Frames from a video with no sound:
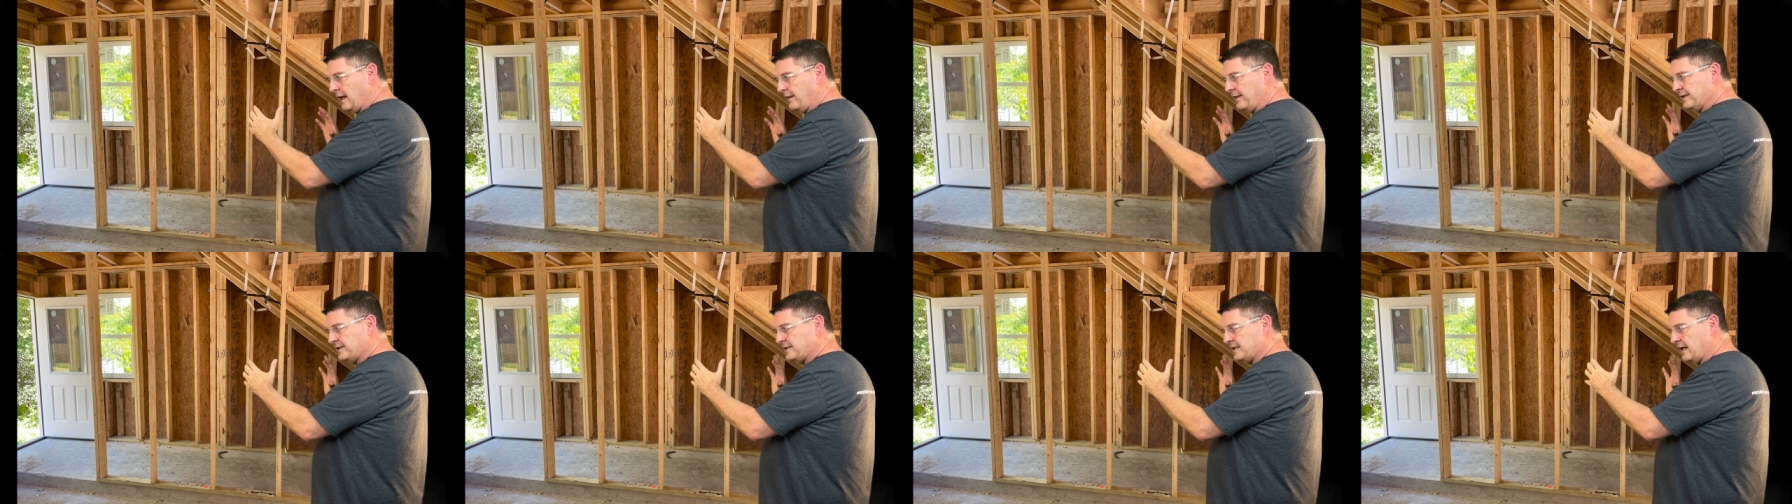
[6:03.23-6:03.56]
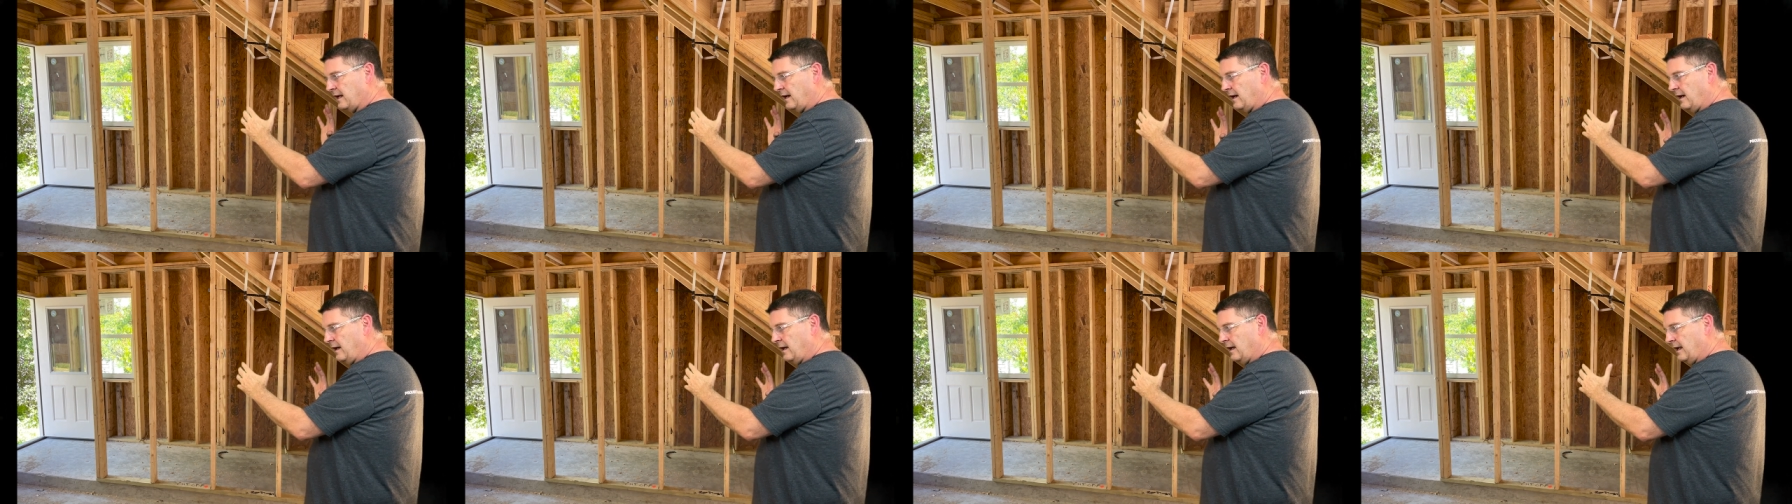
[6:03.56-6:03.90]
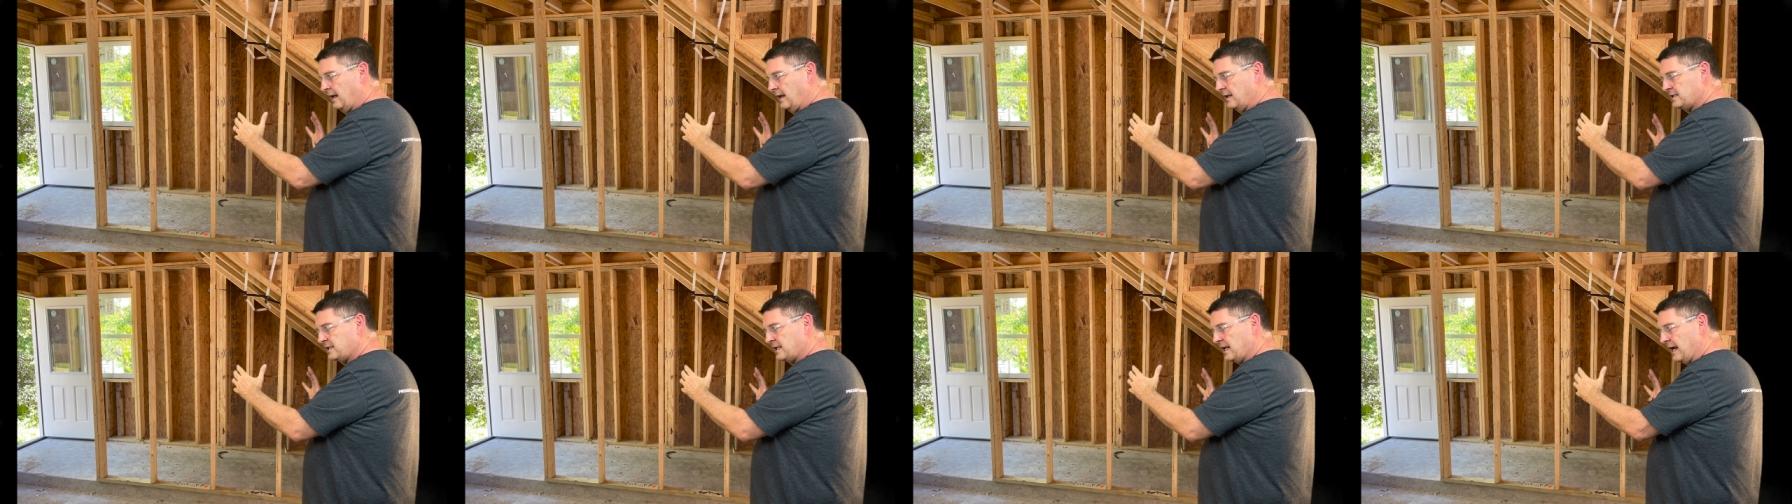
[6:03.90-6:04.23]
This
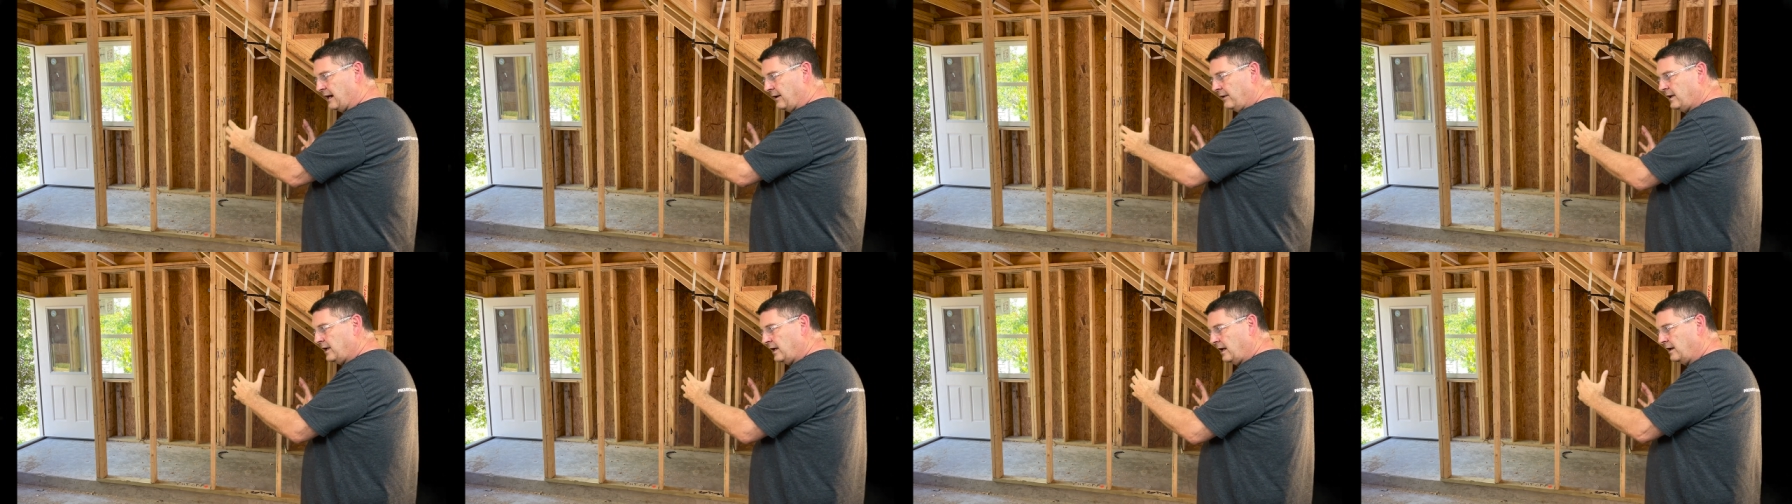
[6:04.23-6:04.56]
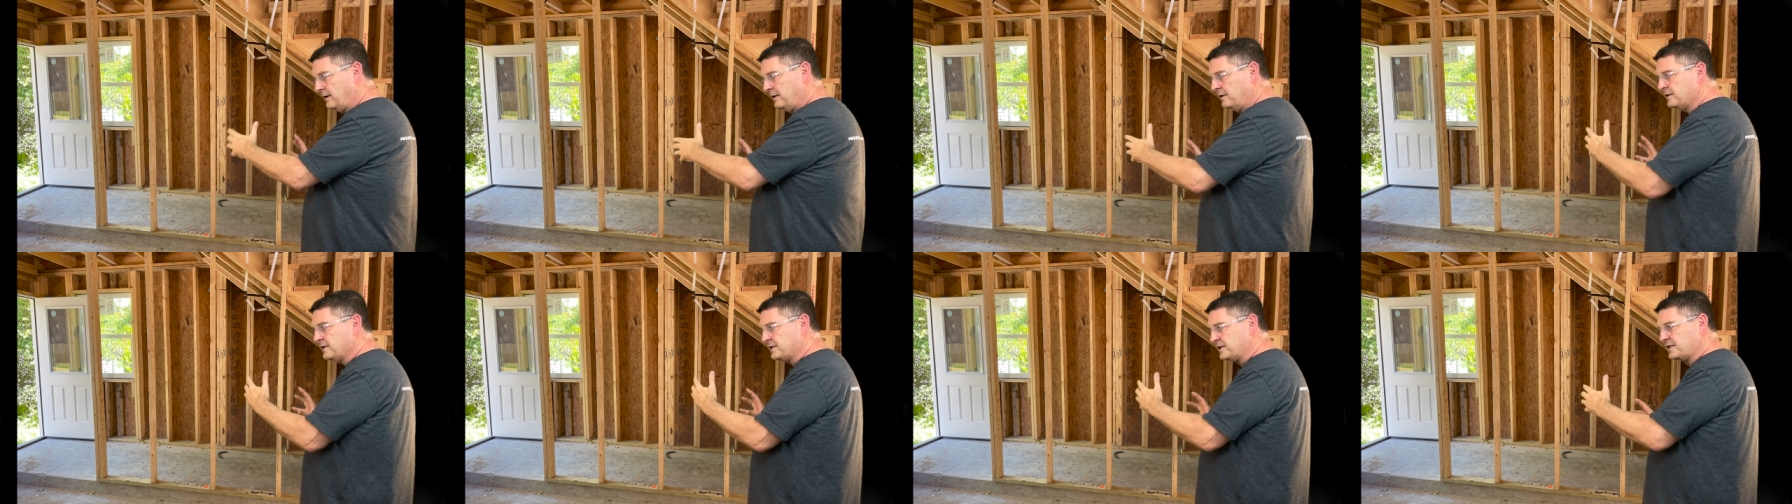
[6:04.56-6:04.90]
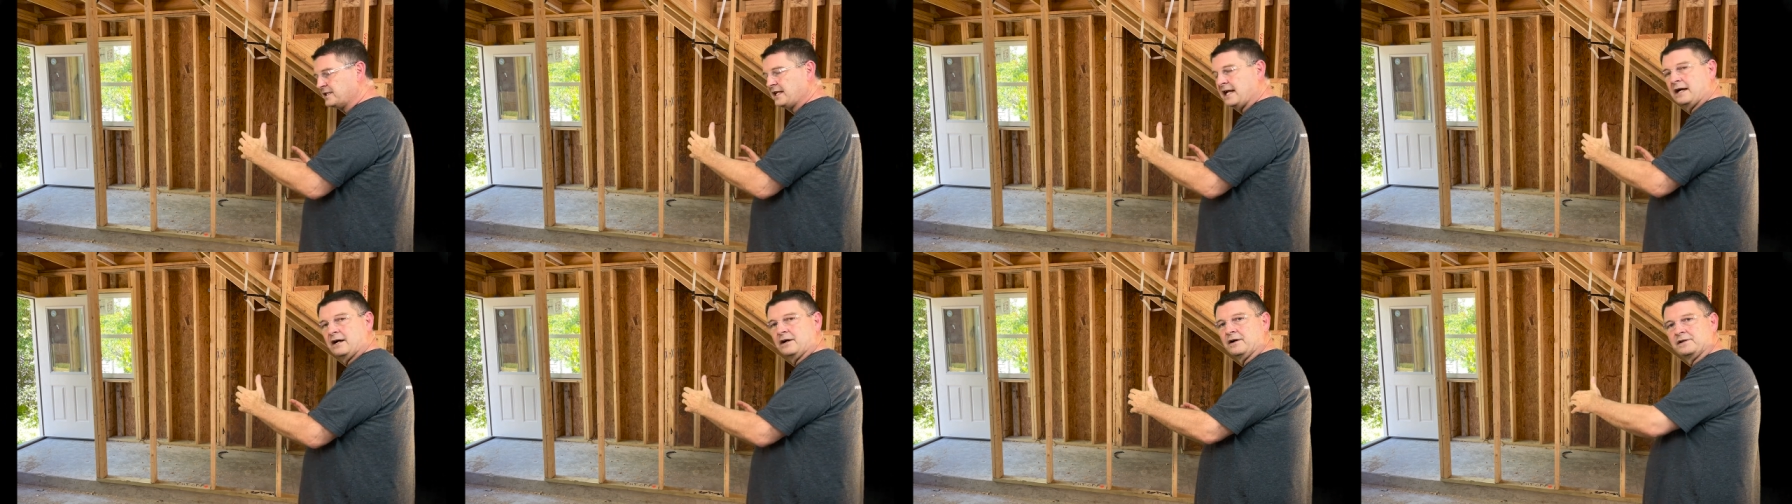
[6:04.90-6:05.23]
area under the
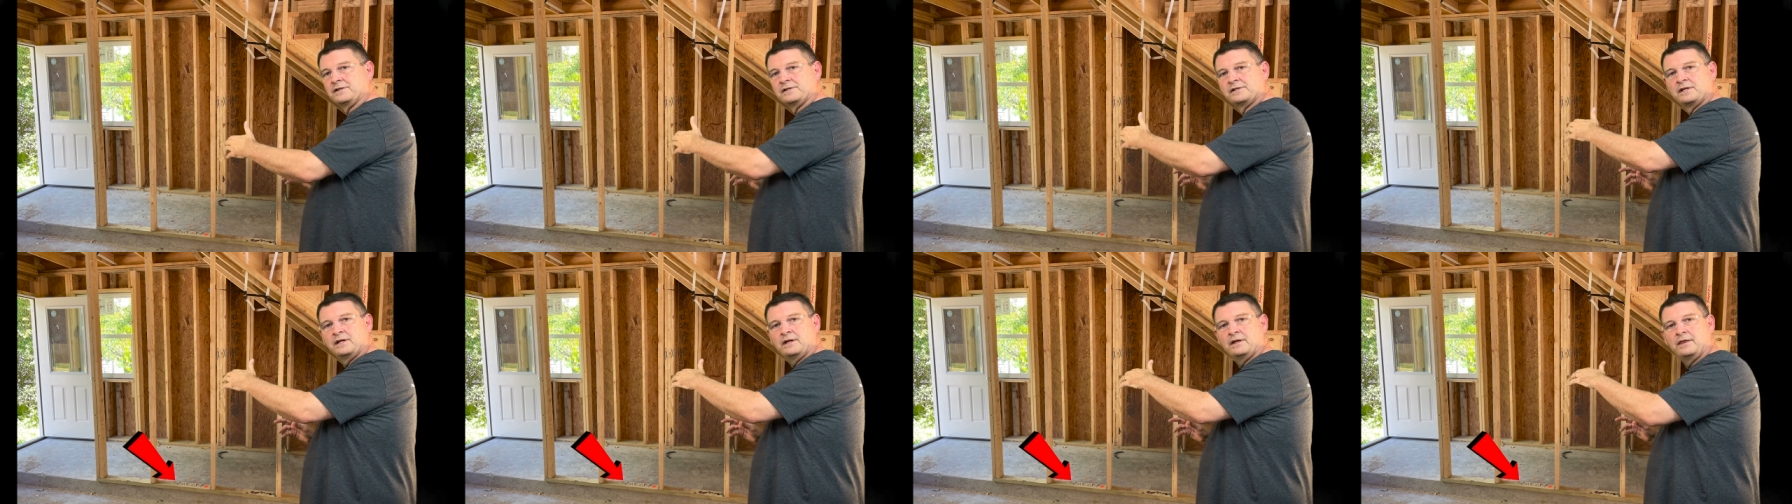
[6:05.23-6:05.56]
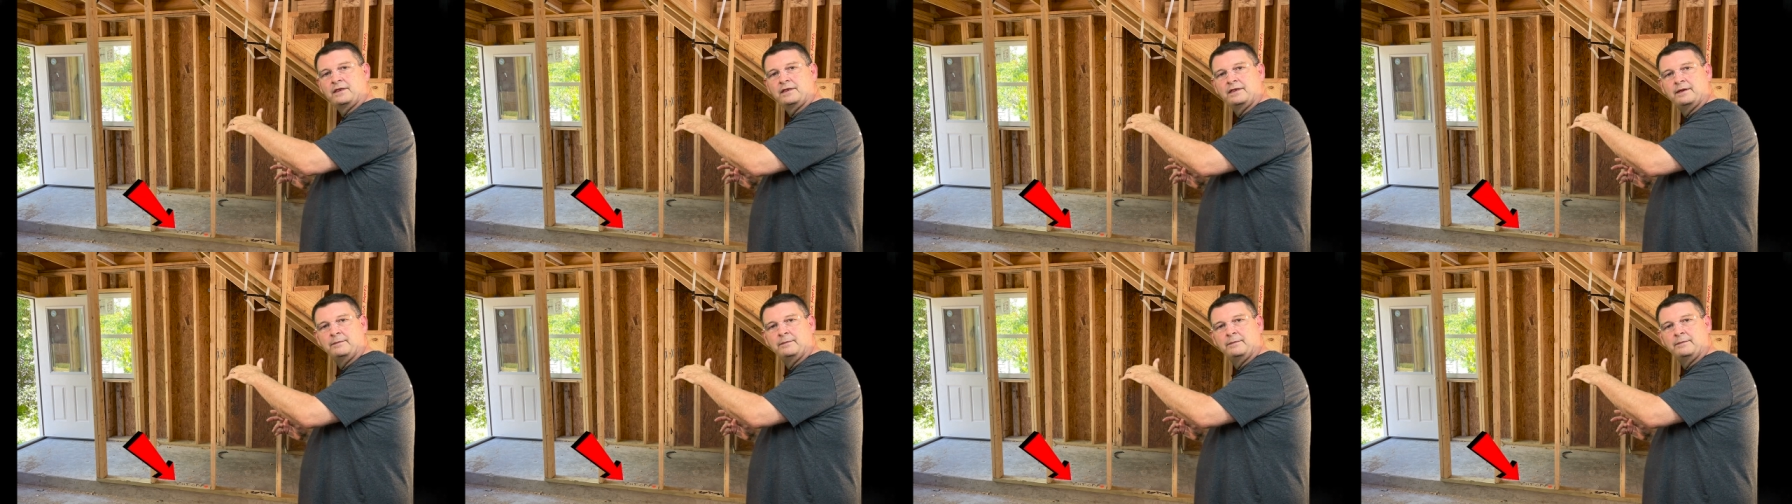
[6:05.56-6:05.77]
stairs,